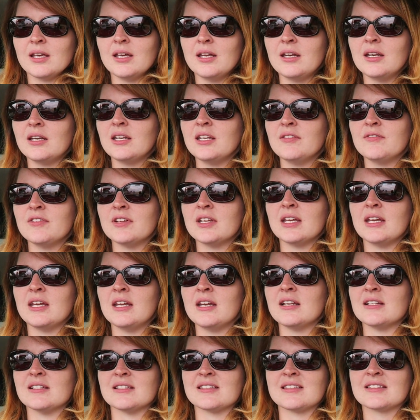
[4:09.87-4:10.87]
He didn't even,
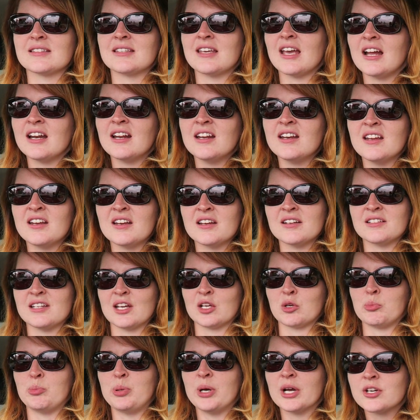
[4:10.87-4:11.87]
he didn't scan it, he didn't
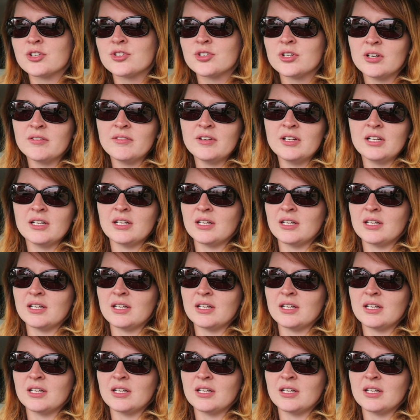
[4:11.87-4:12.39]
take a picture of it,